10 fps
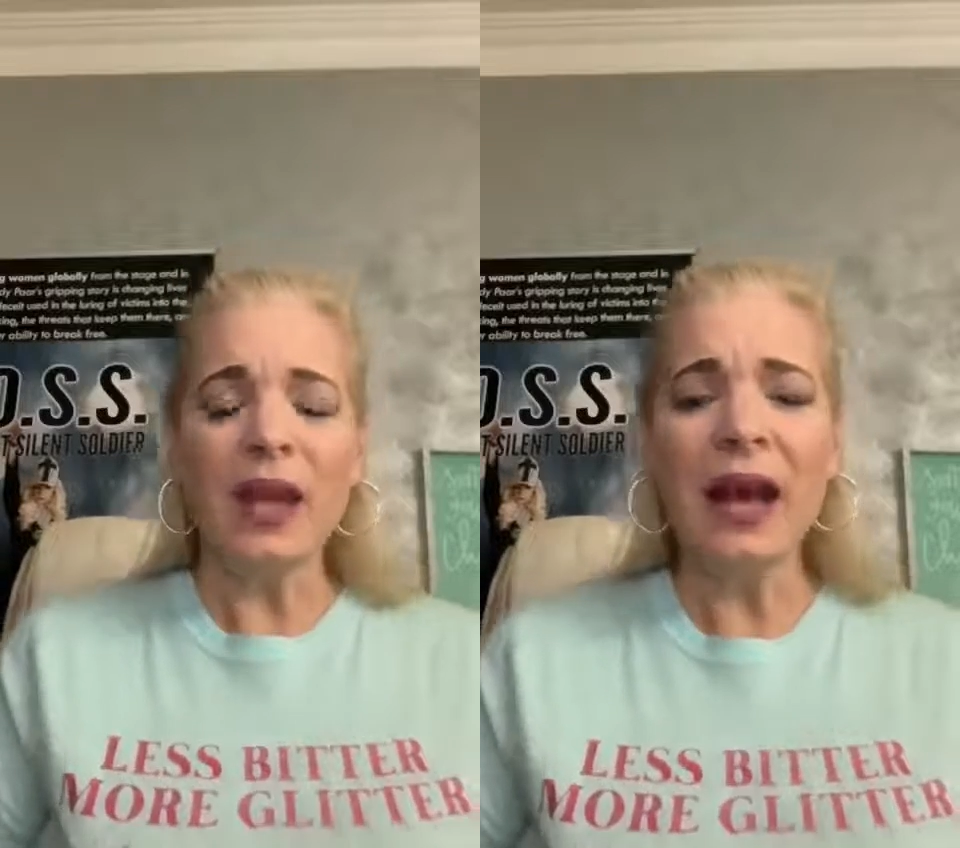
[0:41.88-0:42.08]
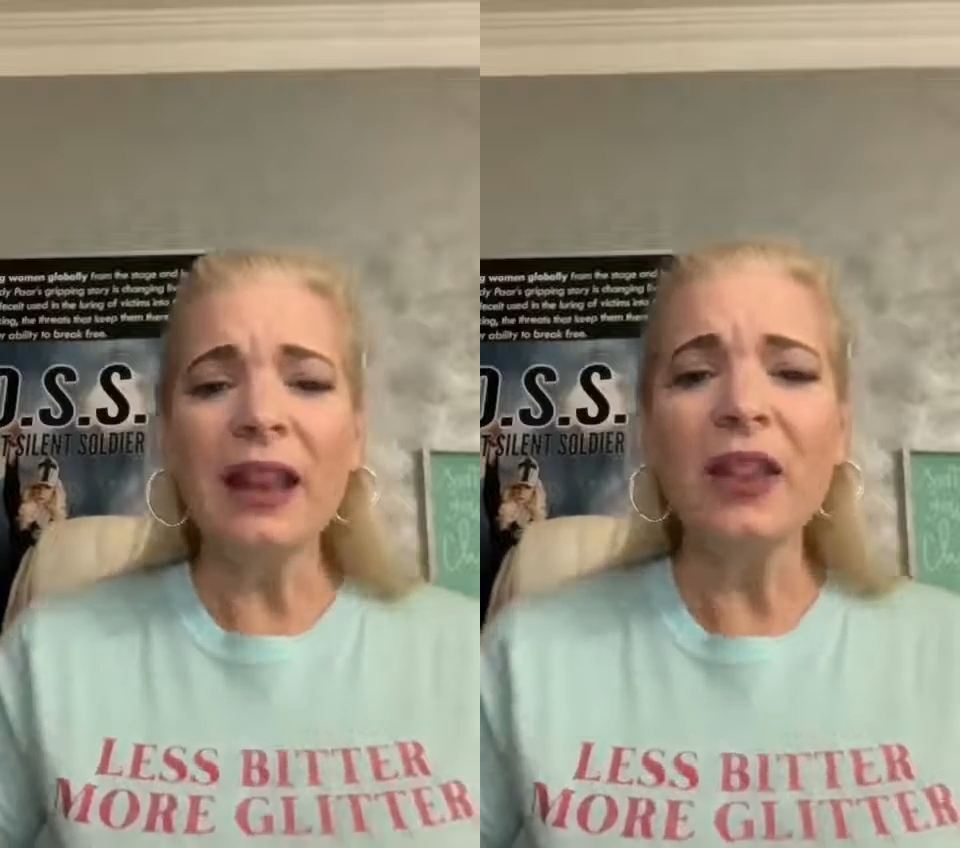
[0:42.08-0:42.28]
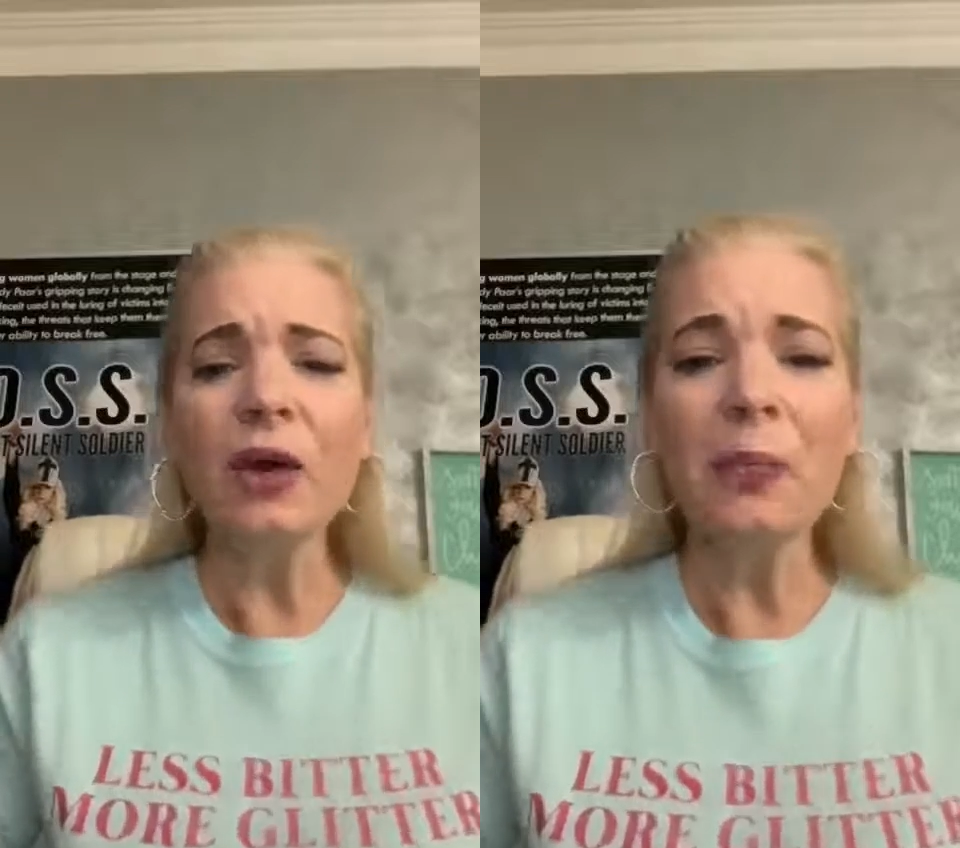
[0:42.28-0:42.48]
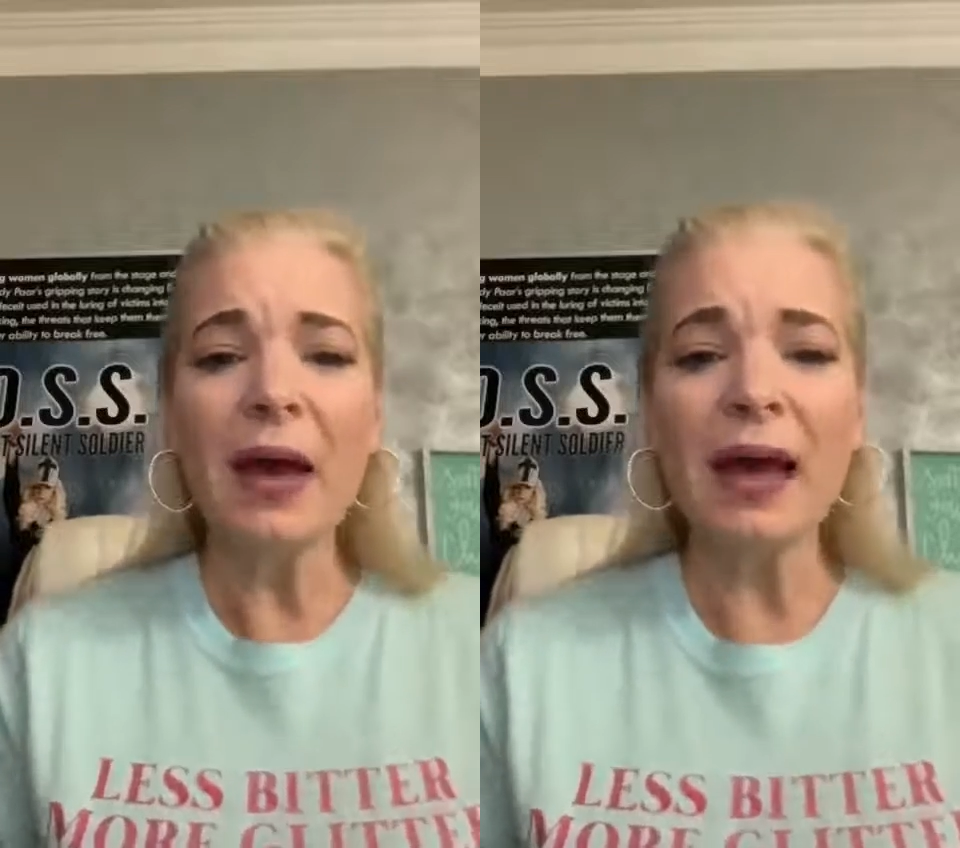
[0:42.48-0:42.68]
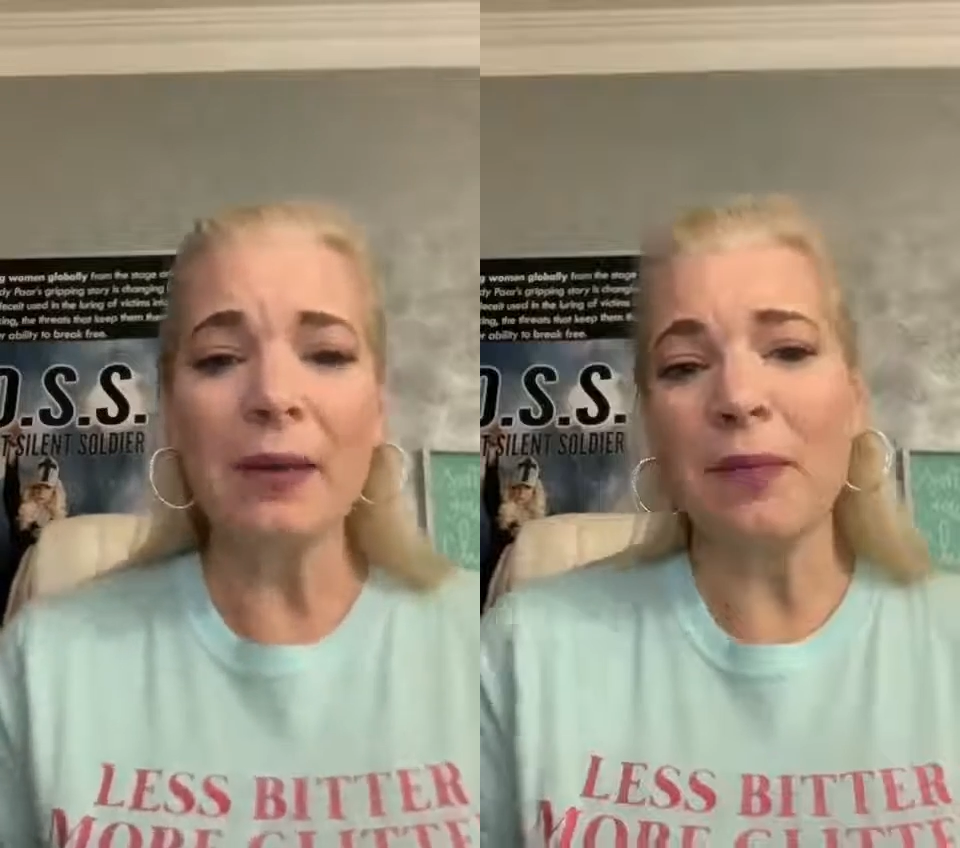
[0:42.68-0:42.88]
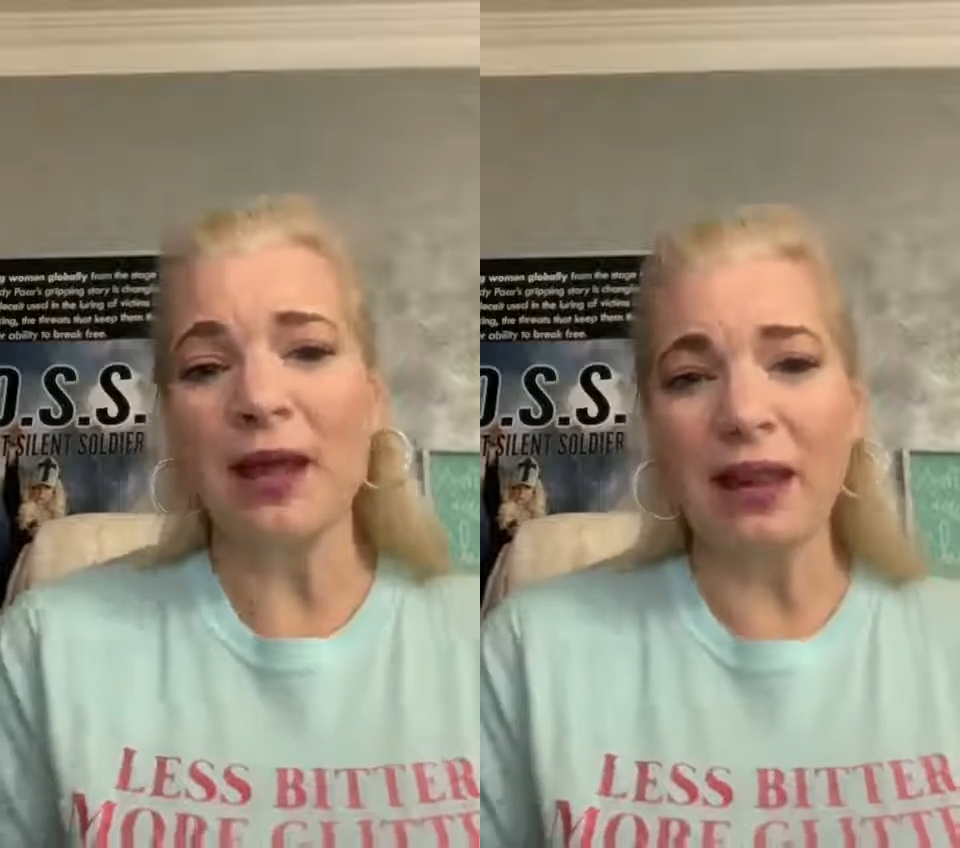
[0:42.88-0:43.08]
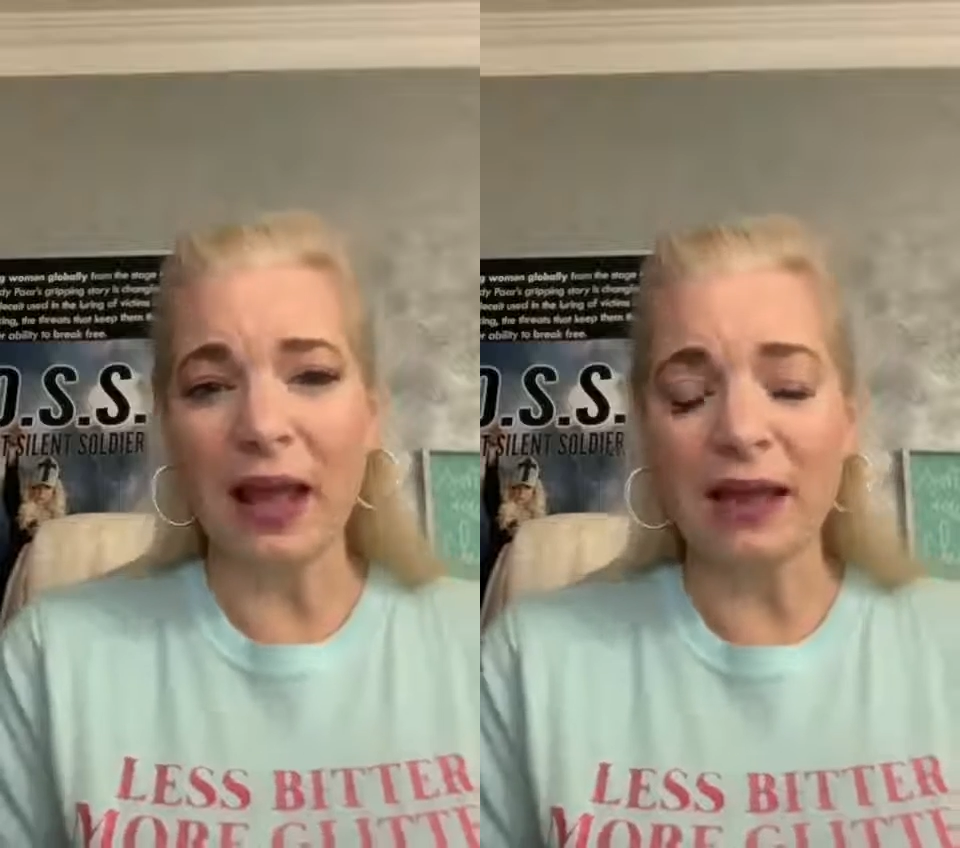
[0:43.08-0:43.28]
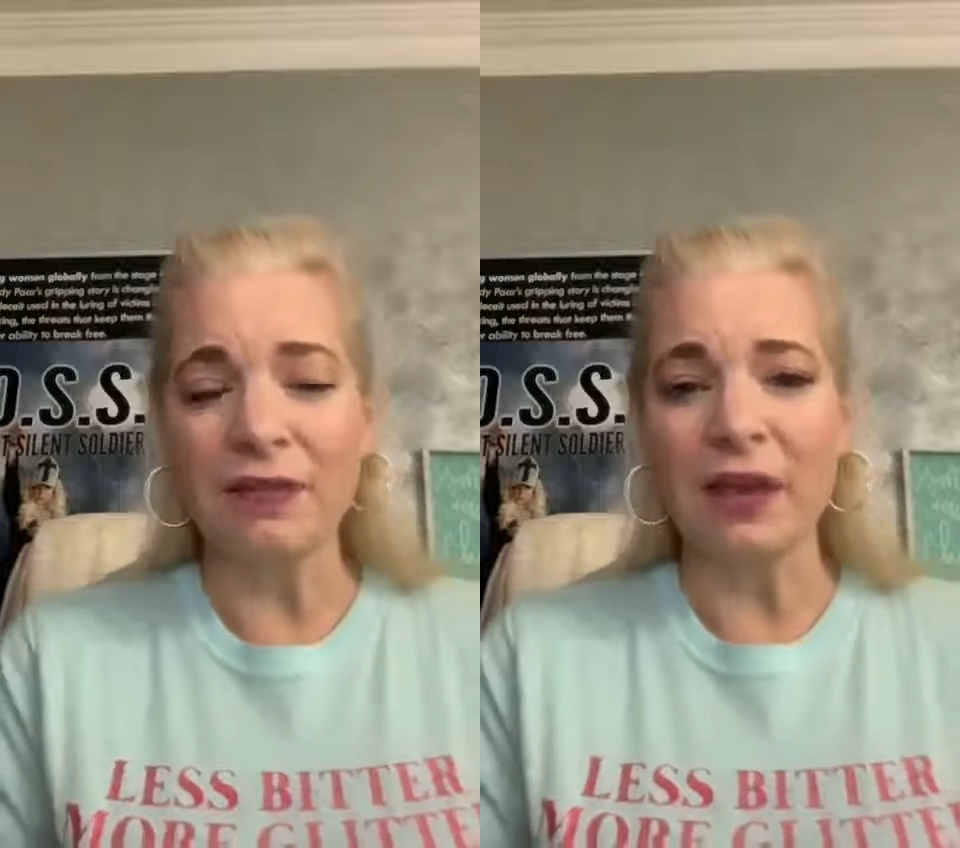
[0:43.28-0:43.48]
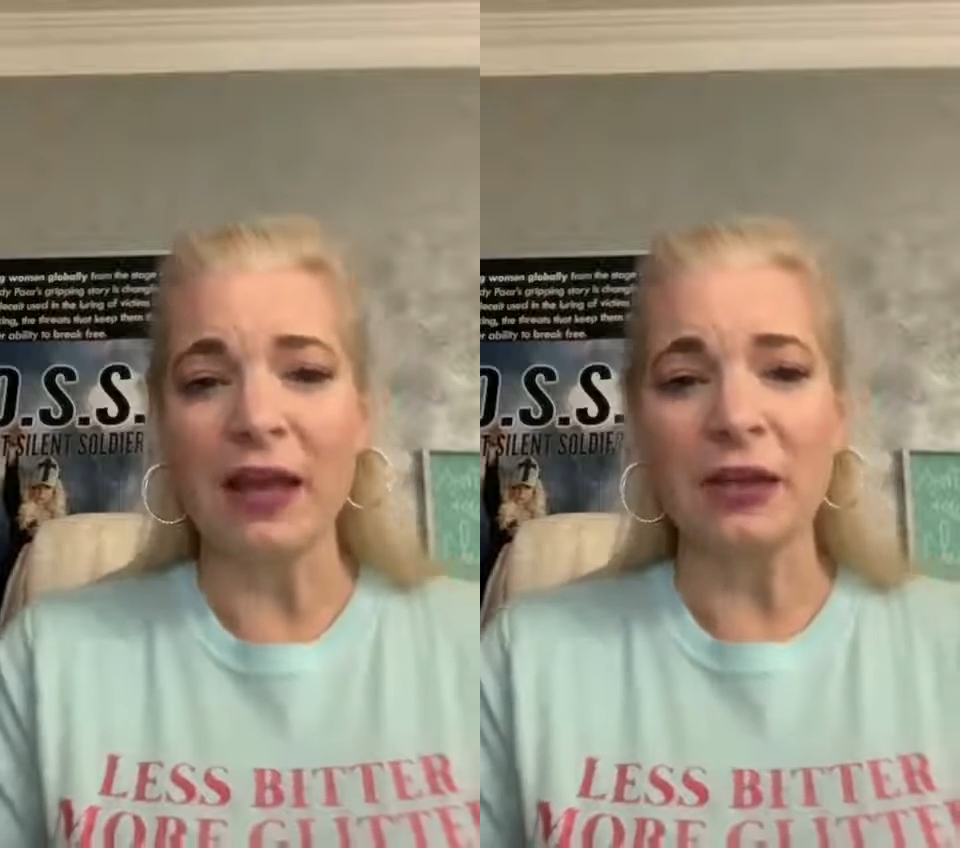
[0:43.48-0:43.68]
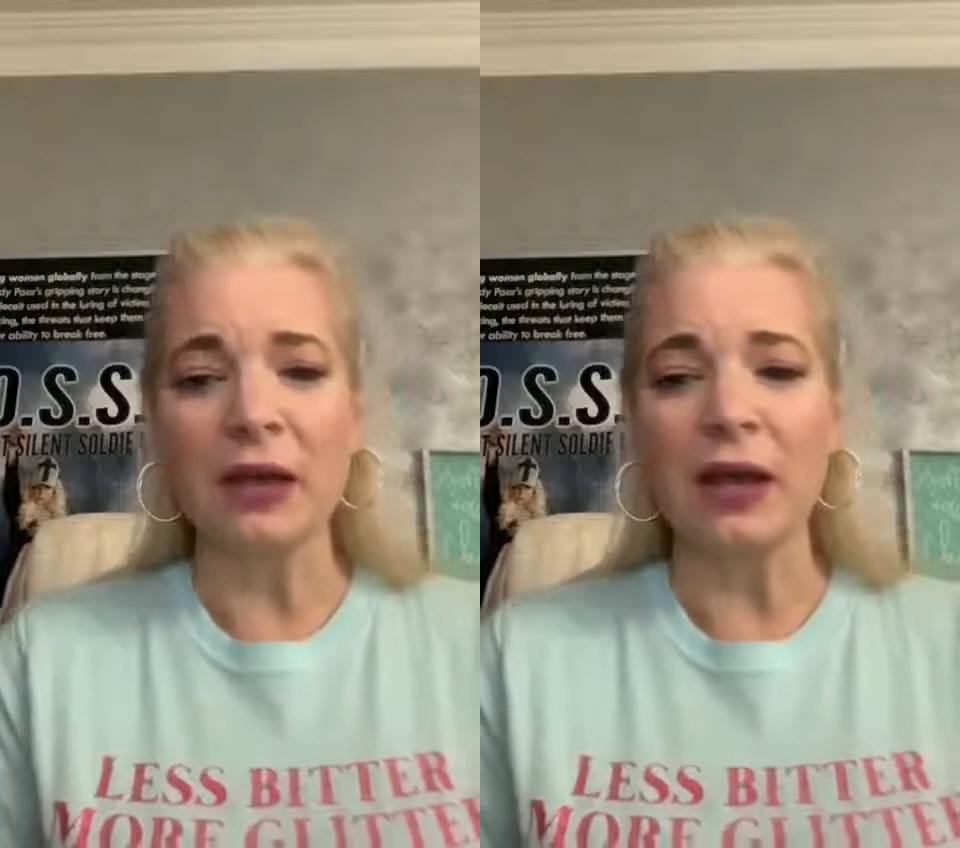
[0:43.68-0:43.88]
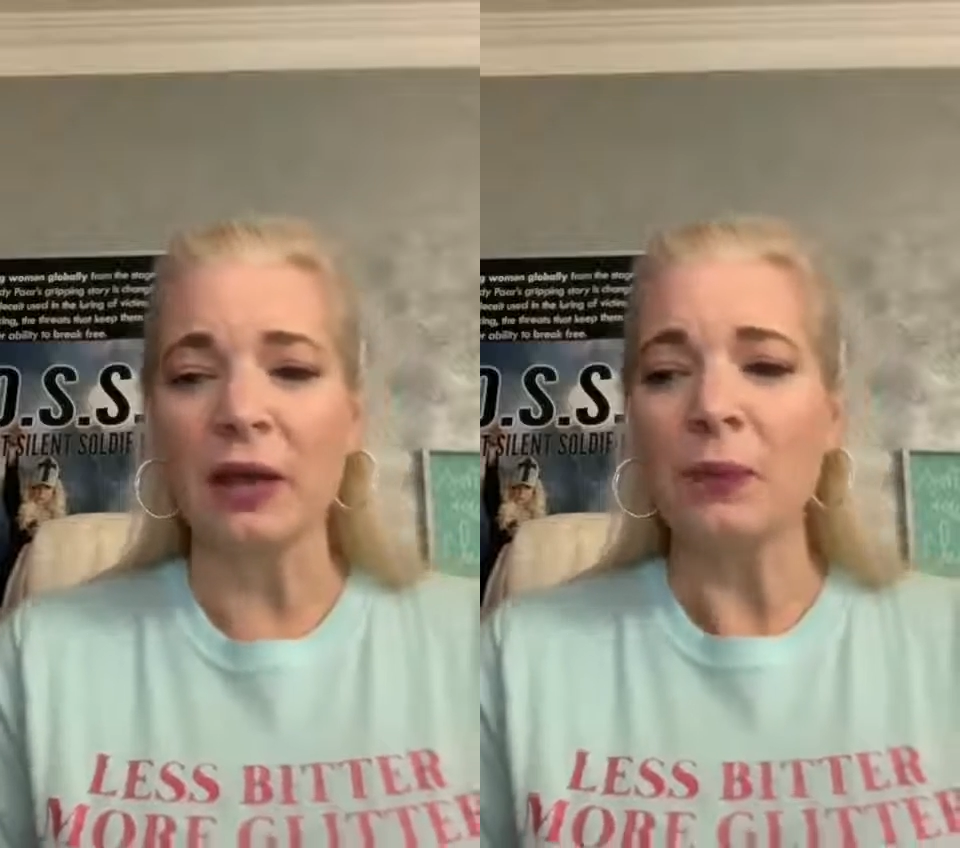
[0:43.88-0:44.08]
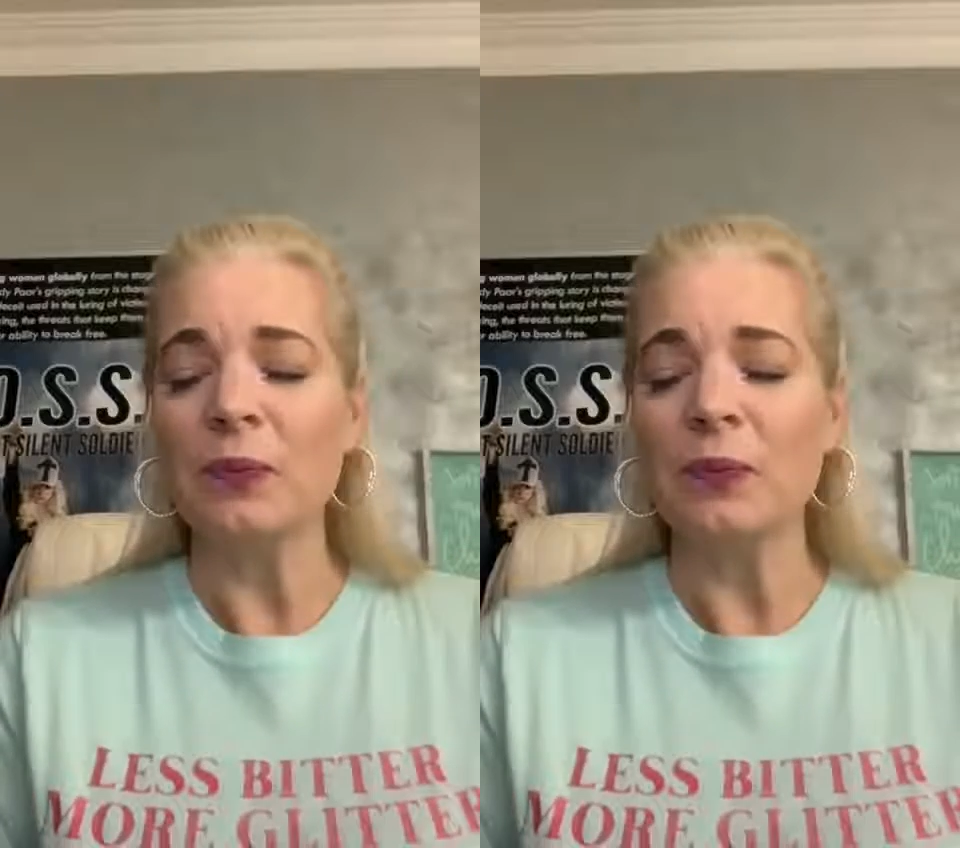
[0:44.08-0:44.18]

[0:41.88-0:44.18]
I look back at my life and uh,